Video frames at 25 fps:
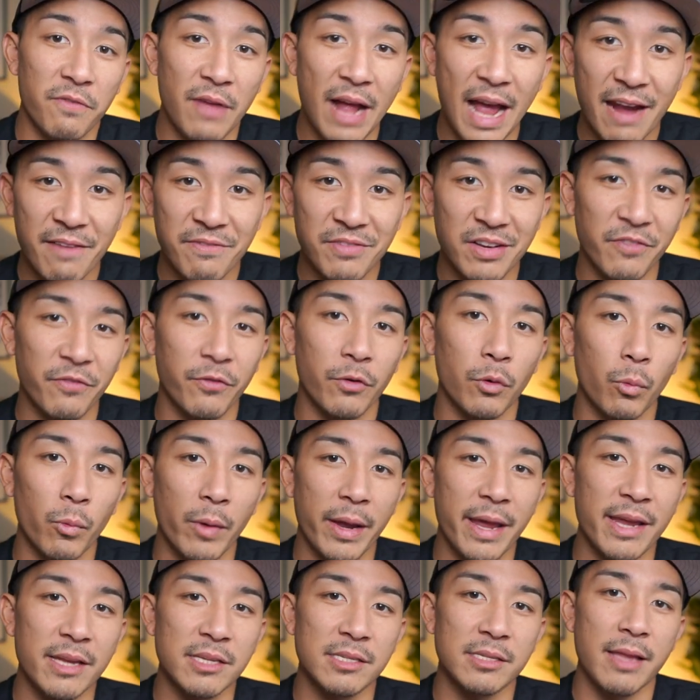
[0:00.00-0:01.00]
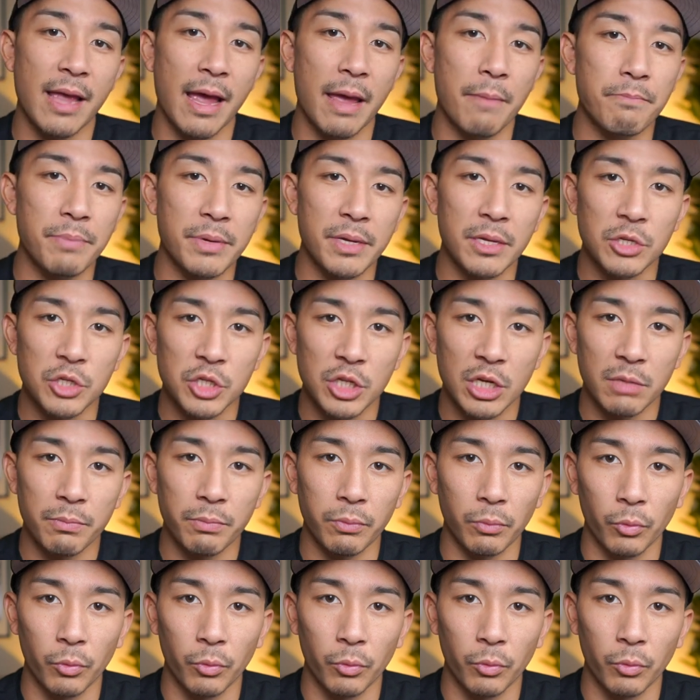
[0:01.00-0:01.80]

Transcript: five different ways that being cheap